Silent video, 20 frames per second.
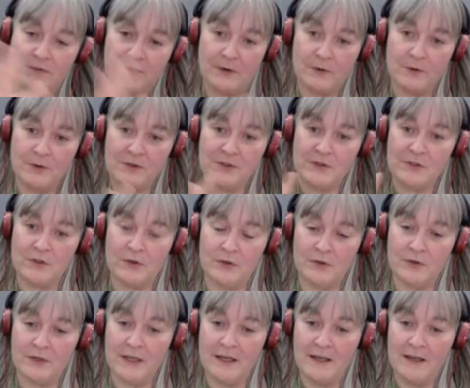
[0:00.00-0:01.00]
focus
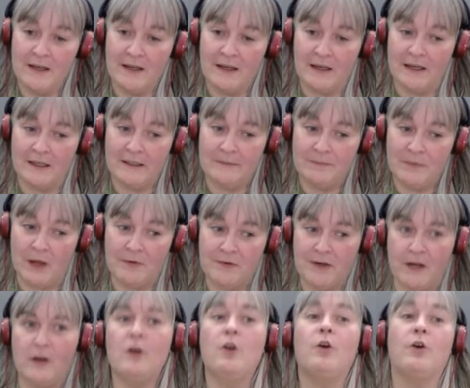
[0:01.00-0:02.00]
on um, I've
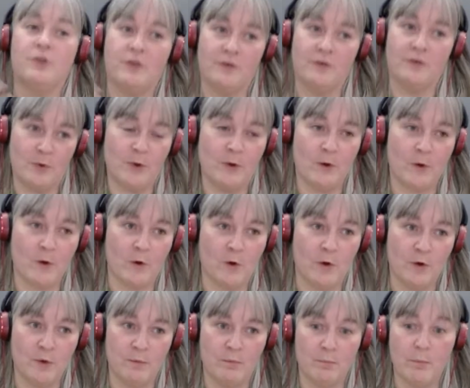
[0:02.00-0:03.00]
done a lot of work
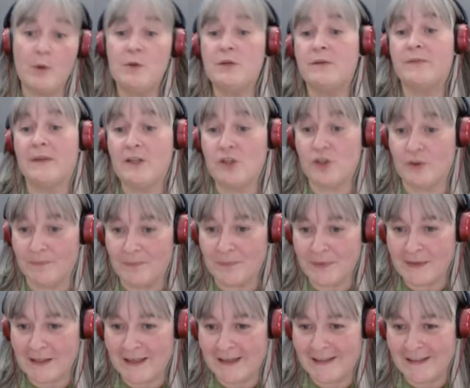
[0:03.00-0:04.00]
on motivation.
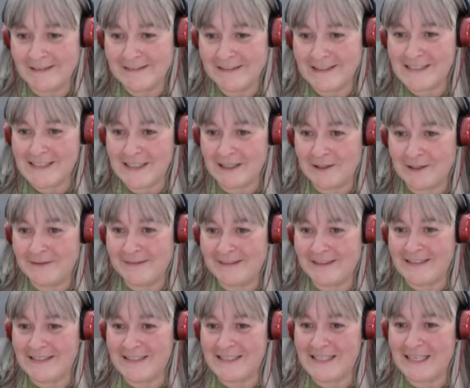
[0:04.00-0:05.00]
Um, mm-hmm. So
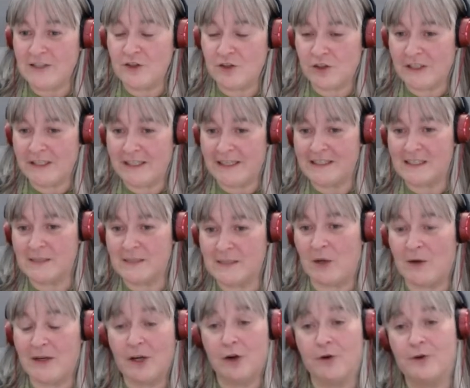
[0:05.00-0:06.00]
yeah. essentially, it's
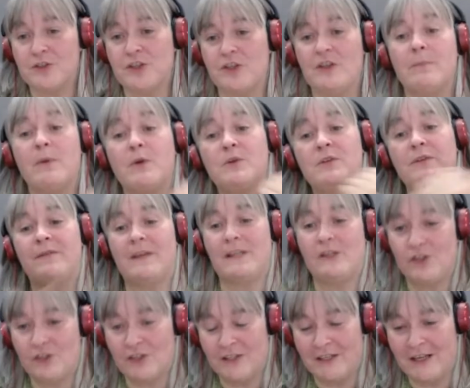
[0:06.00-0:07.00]
about encouraging the
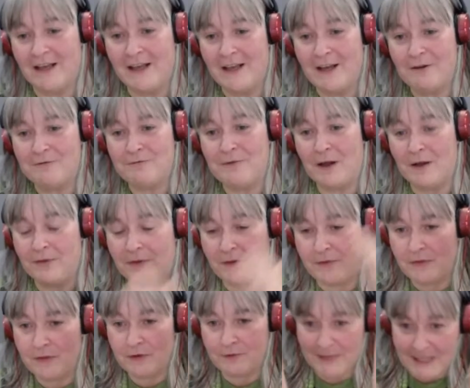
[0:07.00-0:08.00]
motivation rather
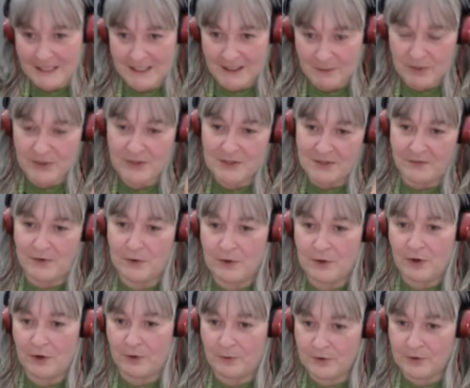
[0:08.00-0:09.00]
than the reading, because if you
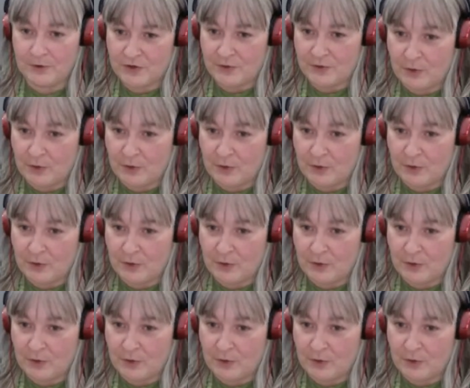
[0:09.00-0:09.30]
encourage the